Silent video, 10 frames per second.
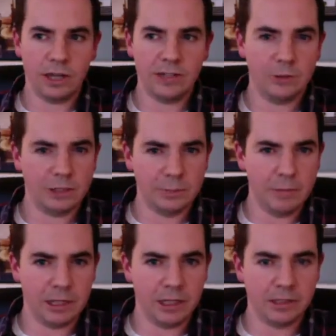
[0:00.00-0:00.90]
I don't like the
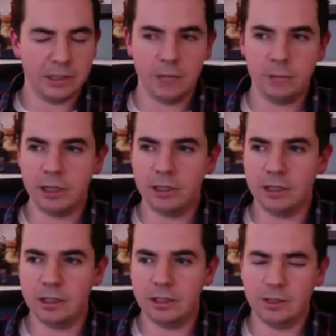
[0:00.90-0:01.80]
magnetic
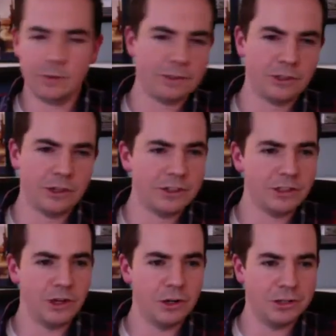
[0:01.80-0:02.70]
timeline. And sorry, this
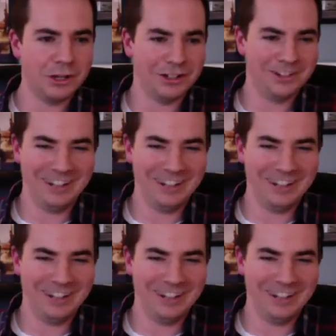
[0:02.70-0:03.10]
is nerd talk.